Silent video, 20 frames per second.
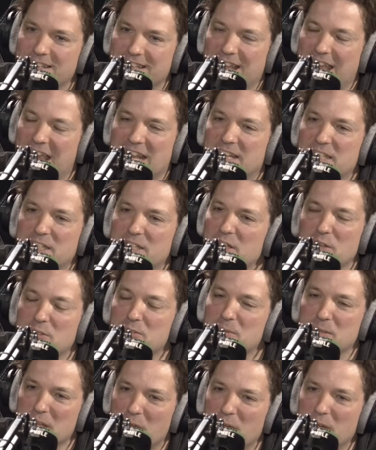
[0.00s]
Andy? You know
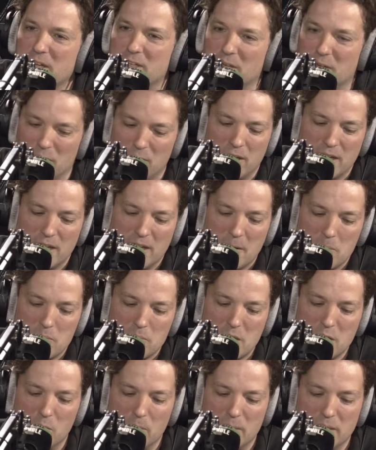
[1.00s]
as well as I do.
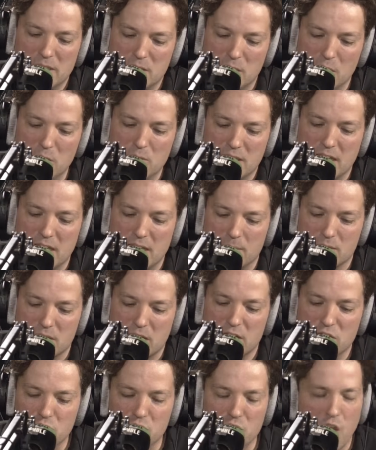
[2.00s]
It will be 2 teams,
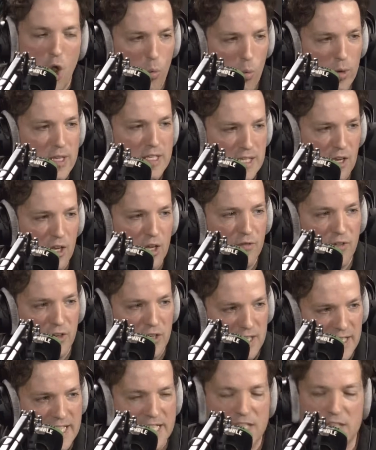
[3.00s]
and you know what it's like for
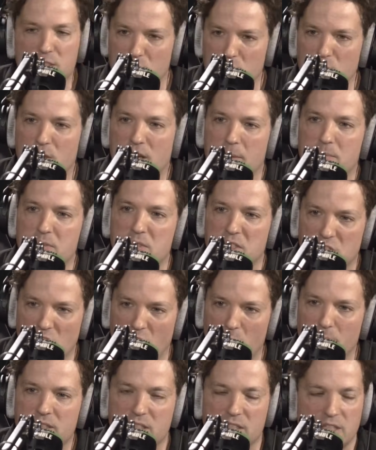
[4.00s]
League 2 clubs to
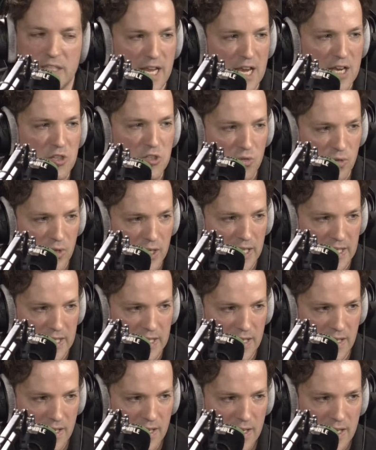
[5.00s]
go into the National
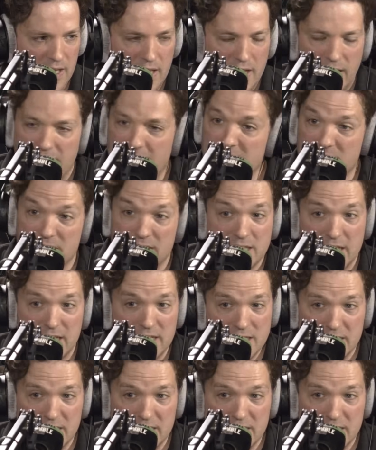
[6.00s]
League. It's